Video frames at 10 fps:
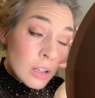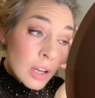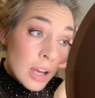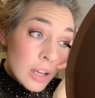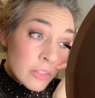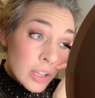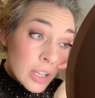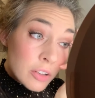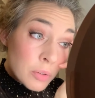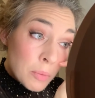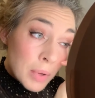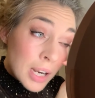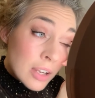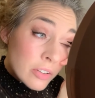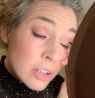as I get to where my
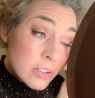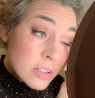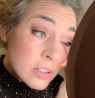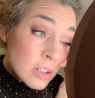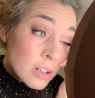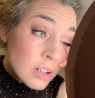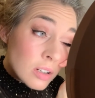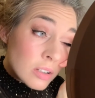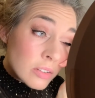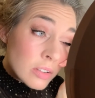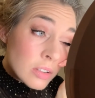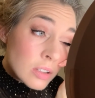lashes start,